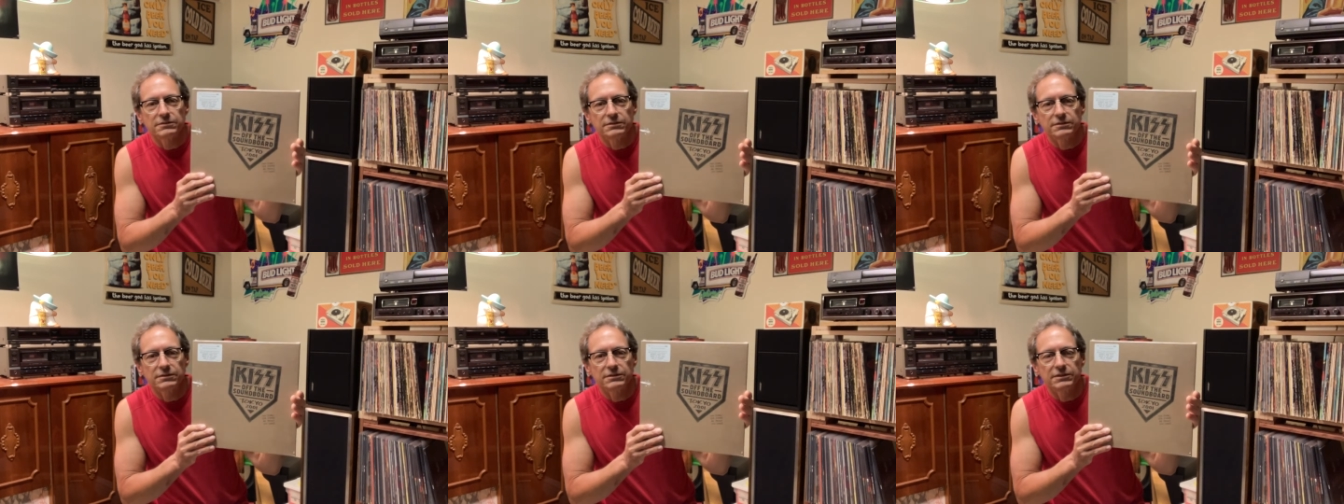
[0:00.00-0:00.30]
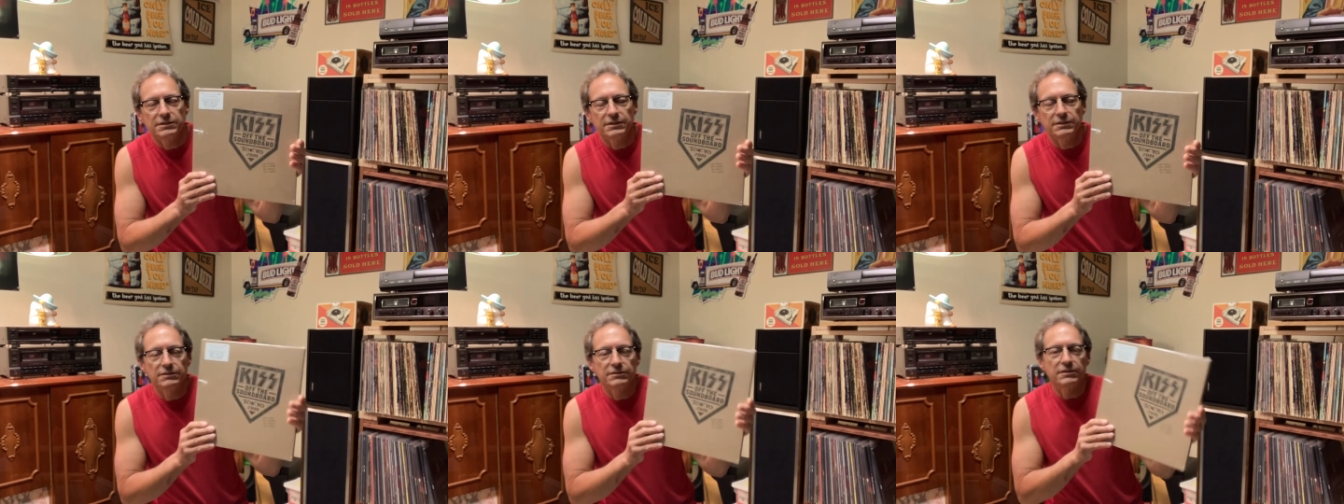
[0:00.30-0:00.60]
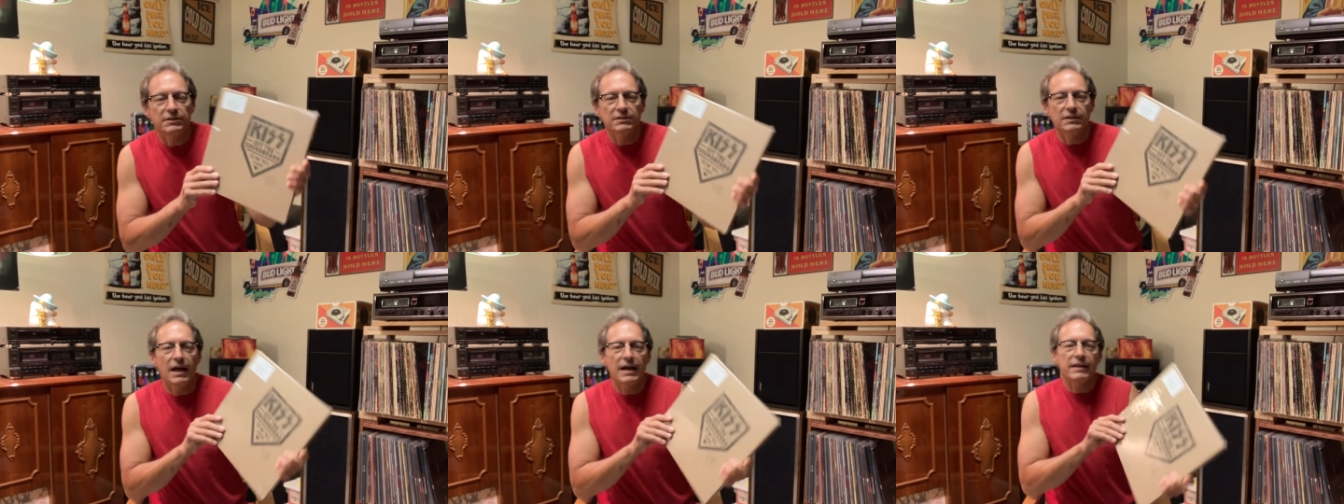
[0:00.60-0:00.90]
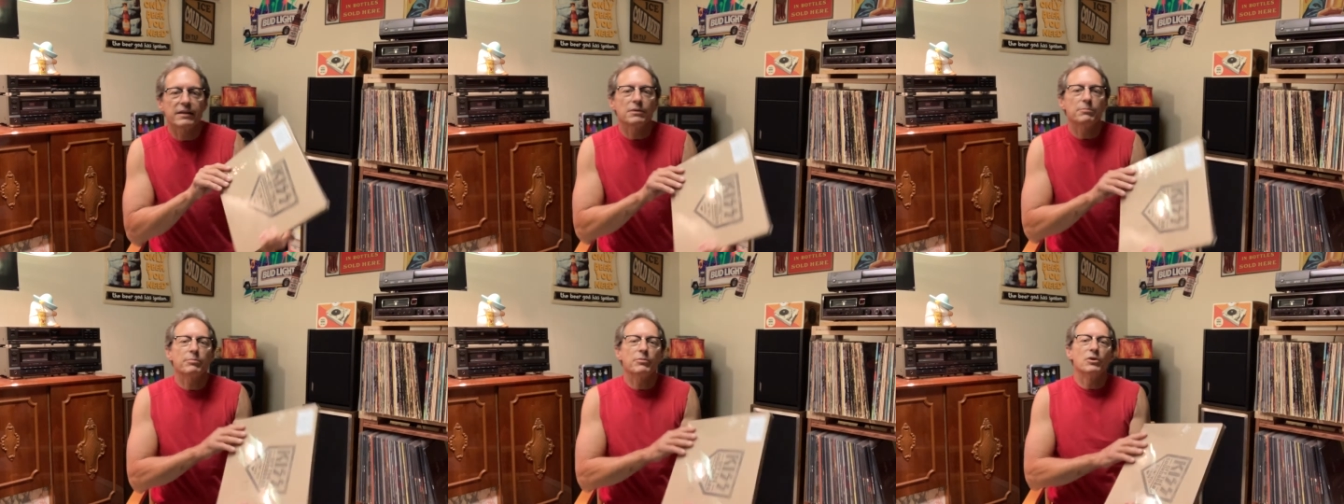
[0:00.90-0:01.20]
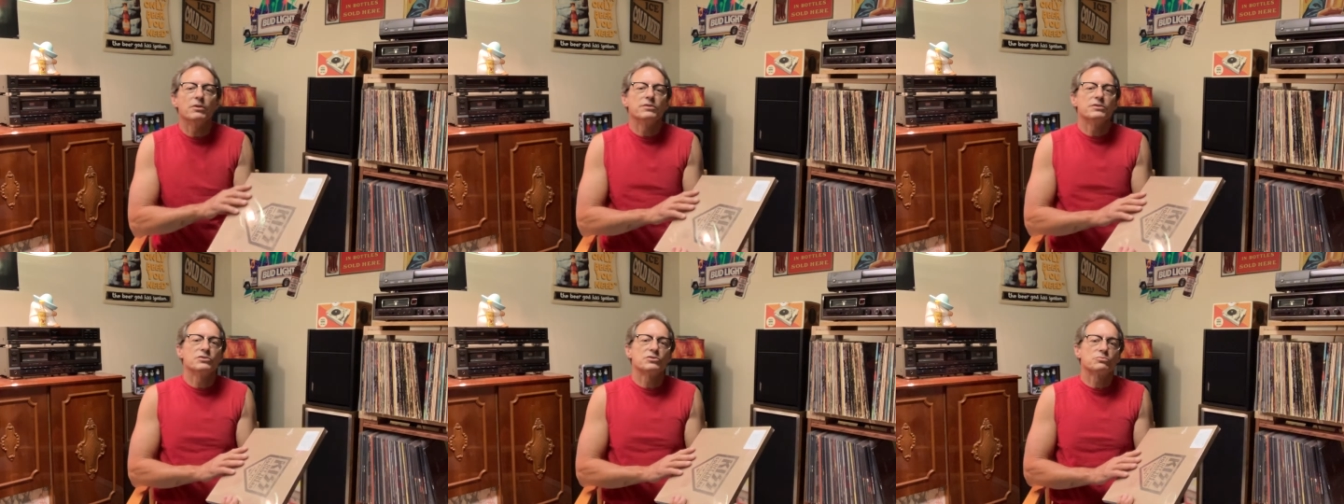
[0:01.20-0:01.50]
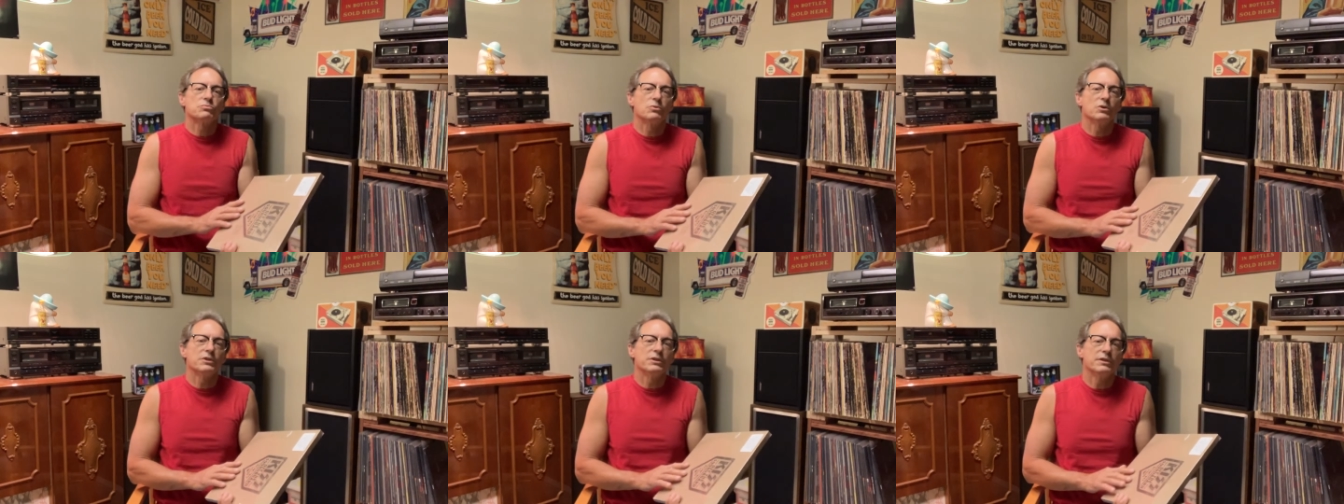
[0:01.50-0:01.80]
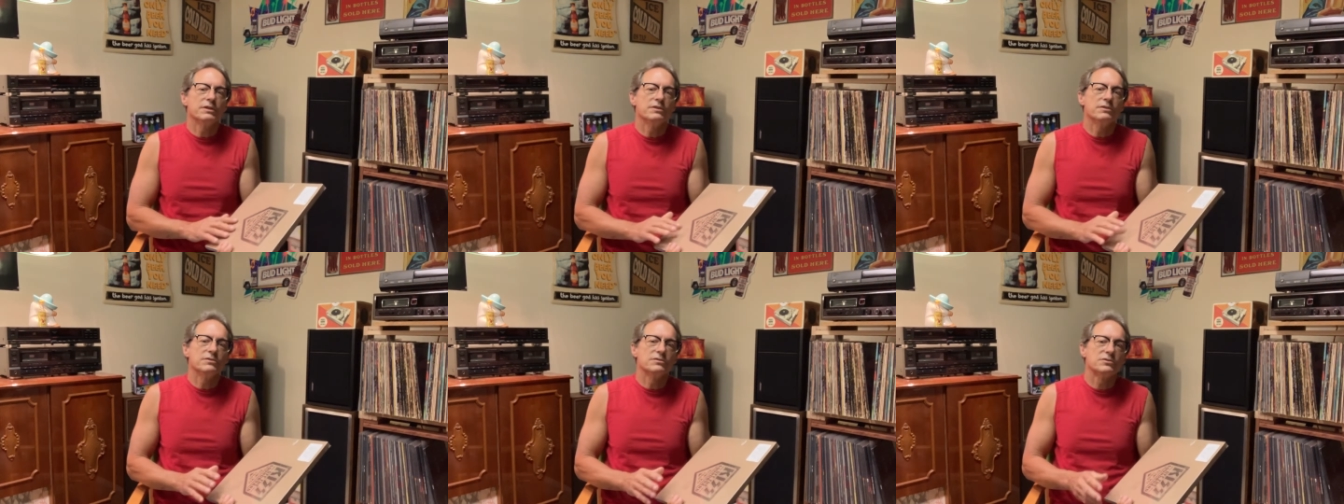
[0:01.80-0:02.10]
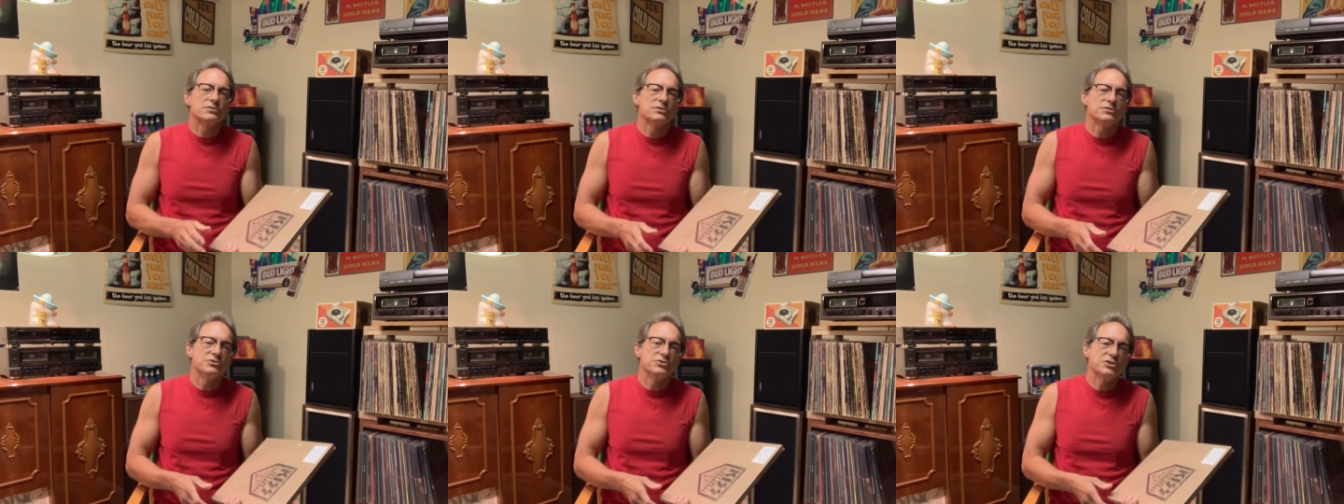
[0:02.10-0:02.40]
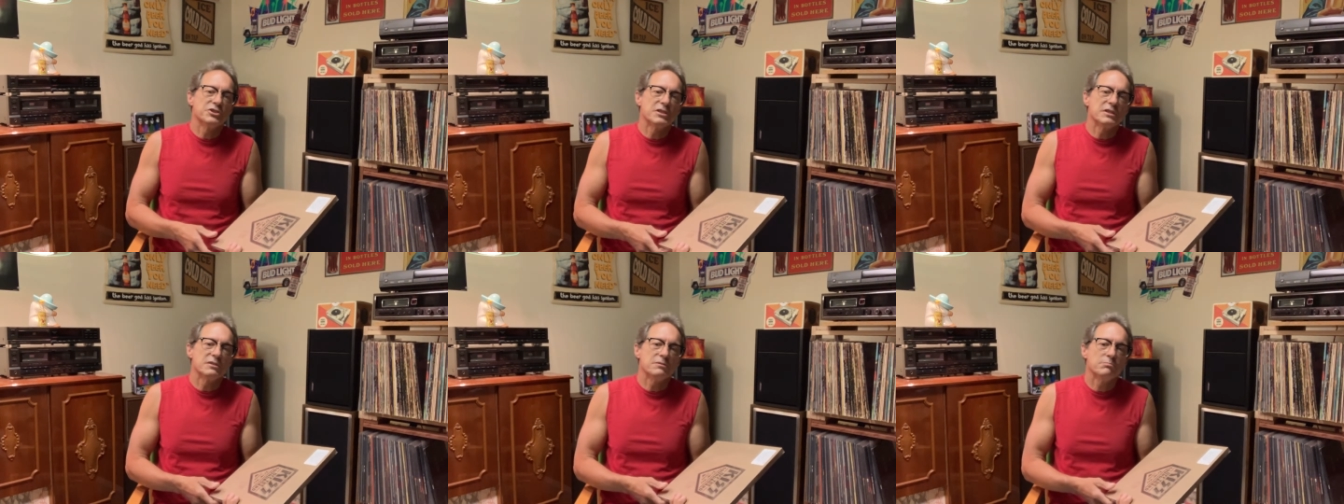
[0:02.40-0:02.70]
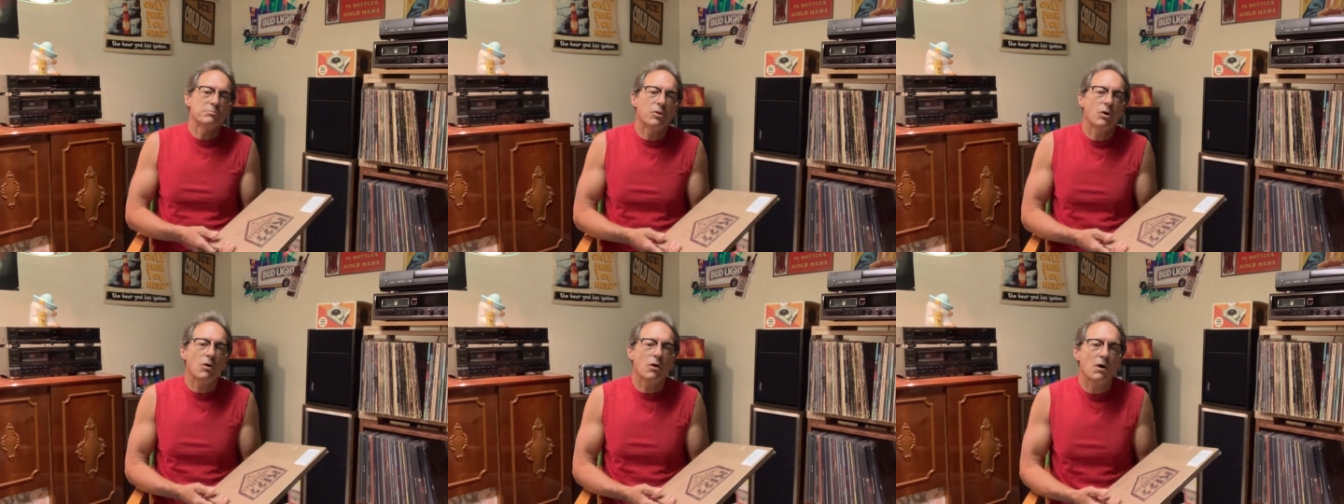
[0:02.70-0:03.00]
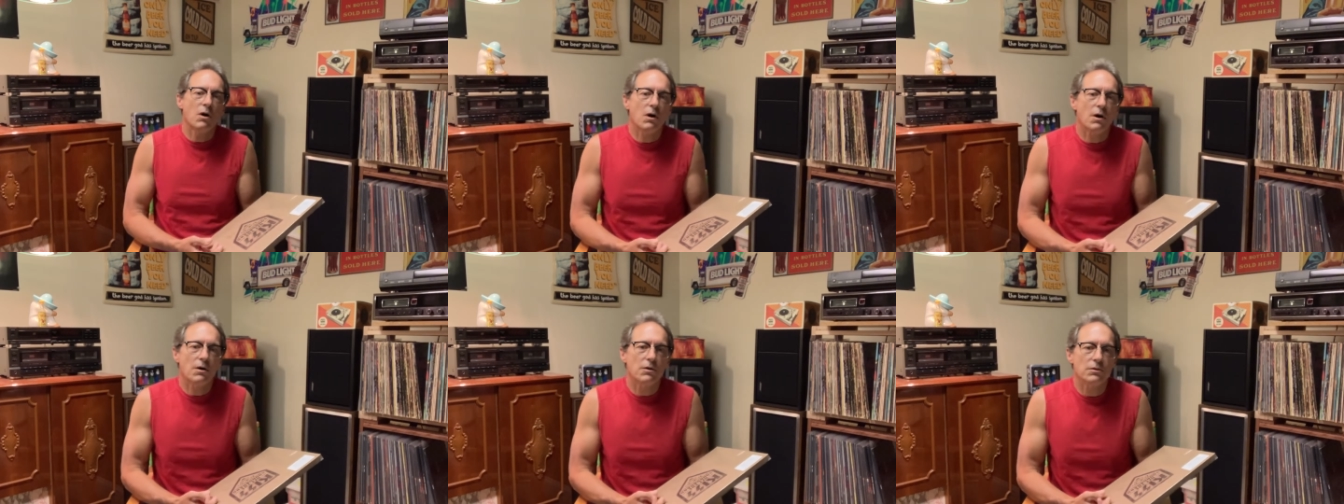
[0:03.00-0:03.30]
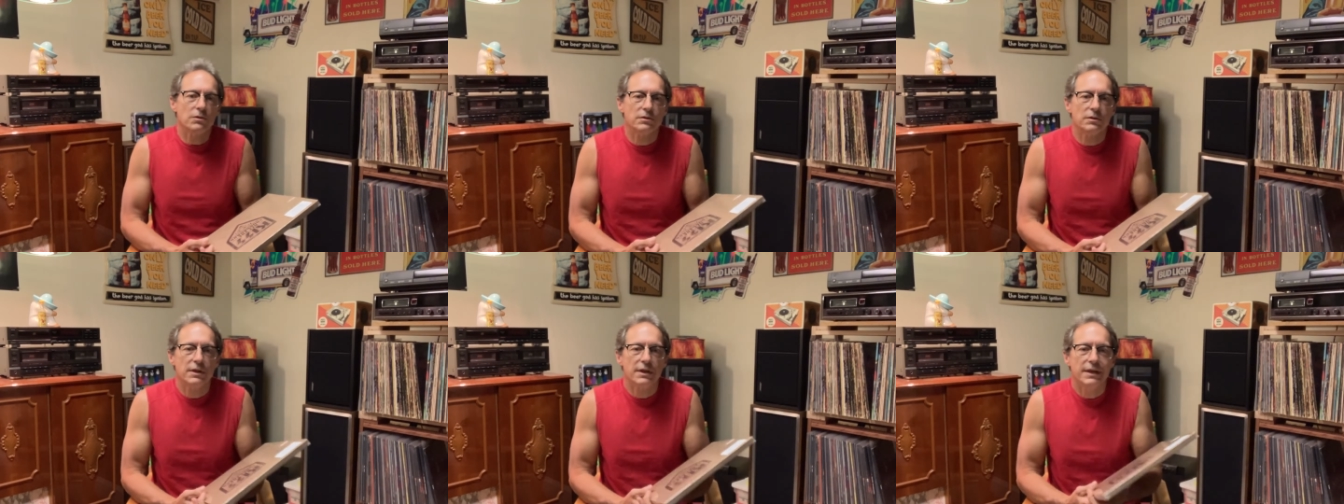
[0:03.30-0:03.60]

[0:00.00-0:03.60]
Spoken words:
The lineup on this one is Gene, Paul,